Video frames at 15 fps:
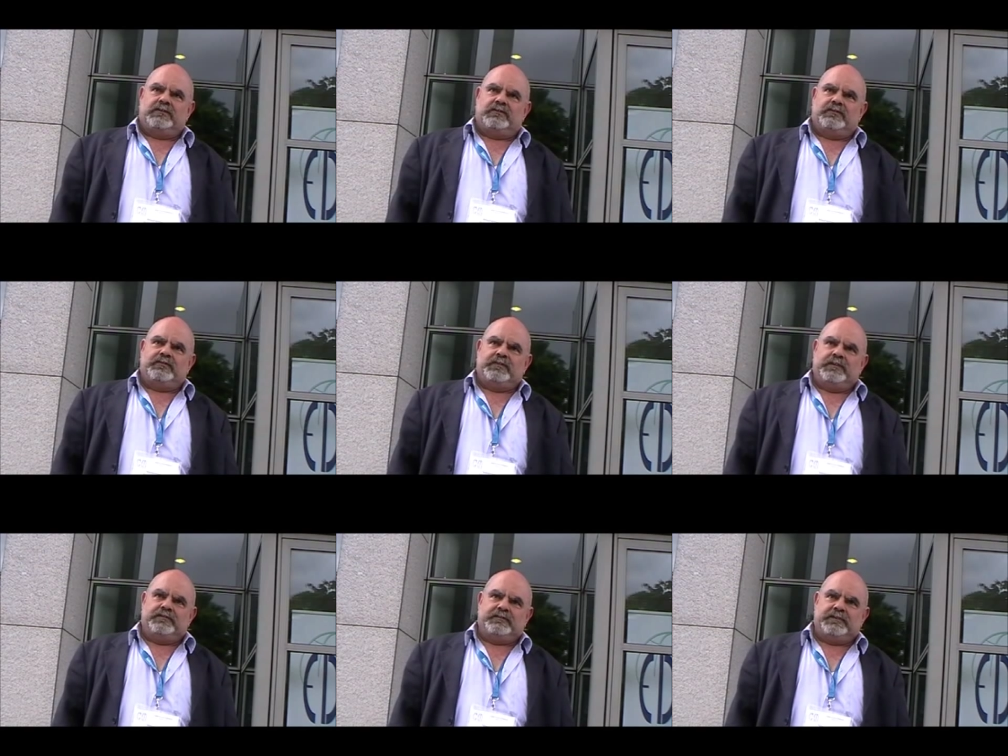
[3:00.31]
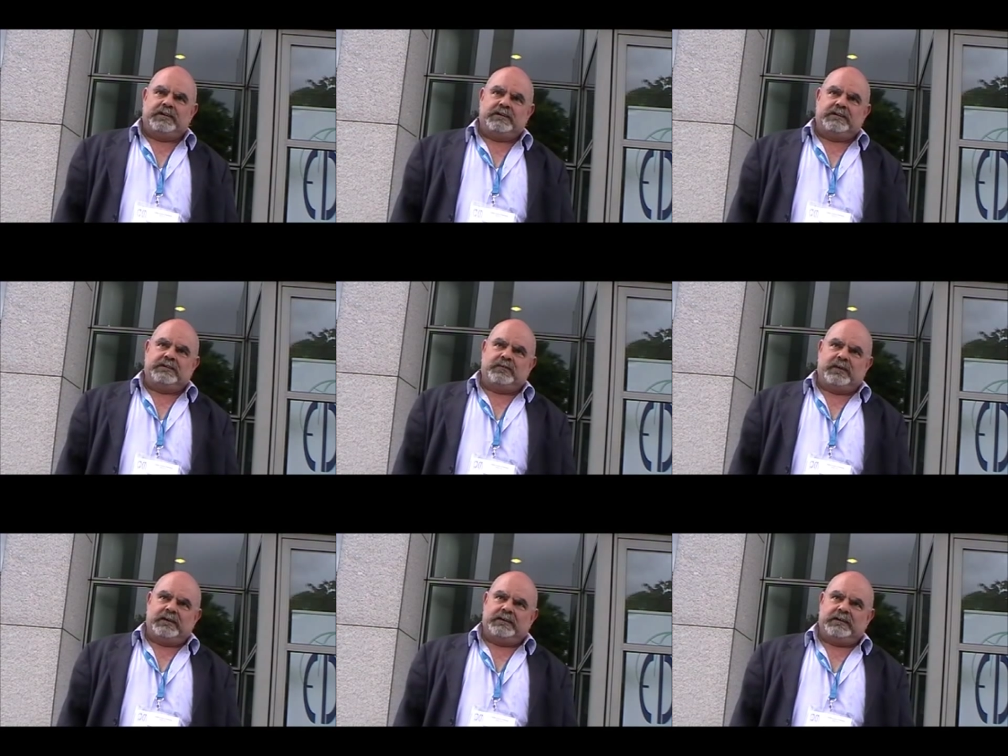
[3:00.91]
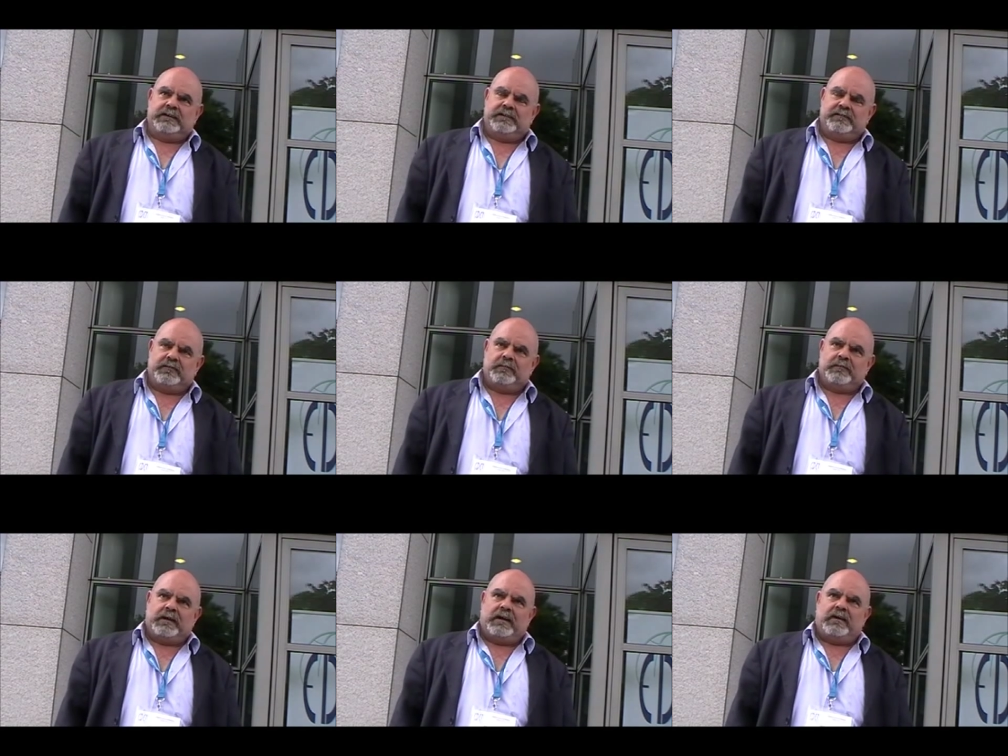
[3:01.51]
to 15, 20 years
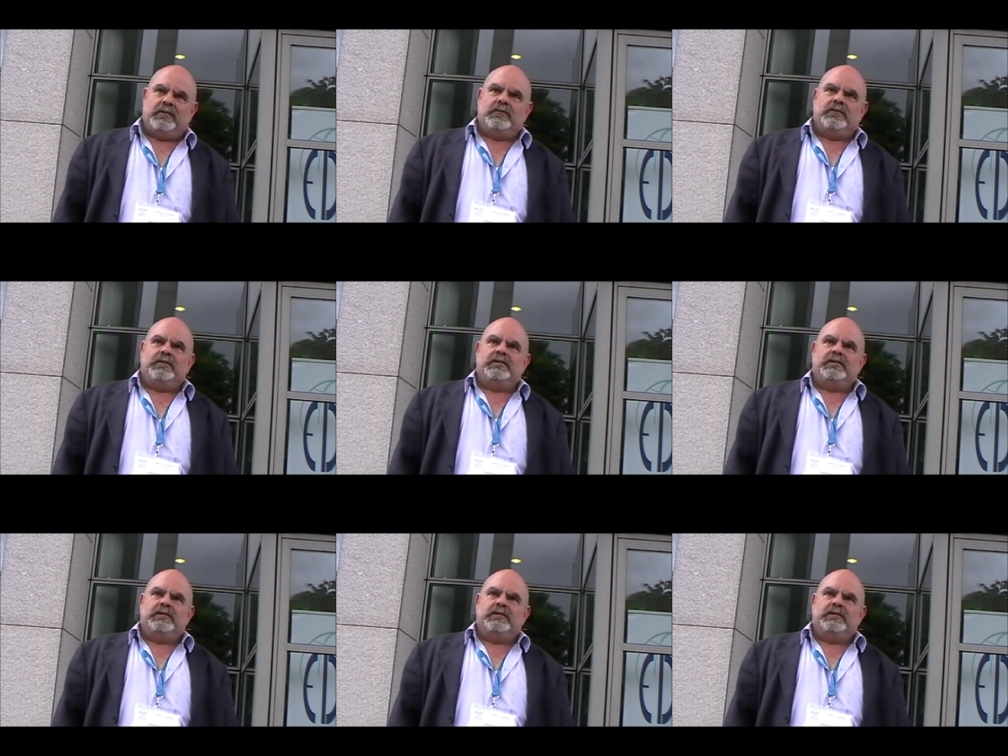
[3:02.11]
from now,